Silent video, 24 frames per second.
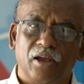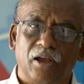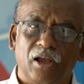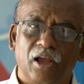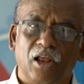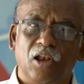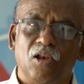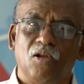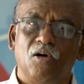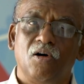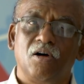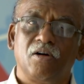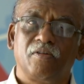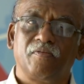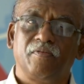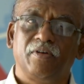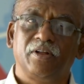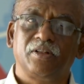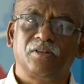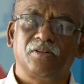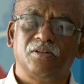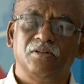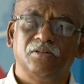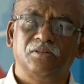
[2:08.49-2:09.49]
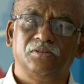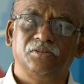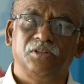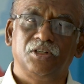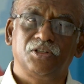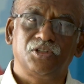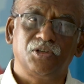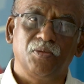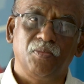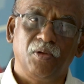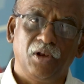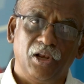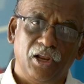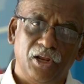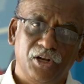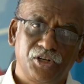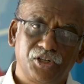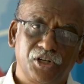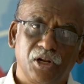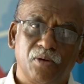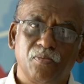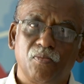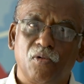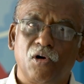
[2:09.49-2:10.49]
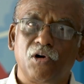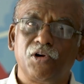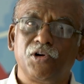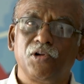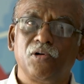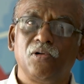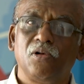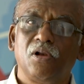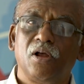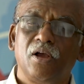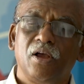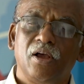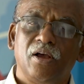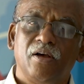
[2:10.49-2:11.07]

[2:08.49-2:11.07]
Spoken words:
along with the simulation module,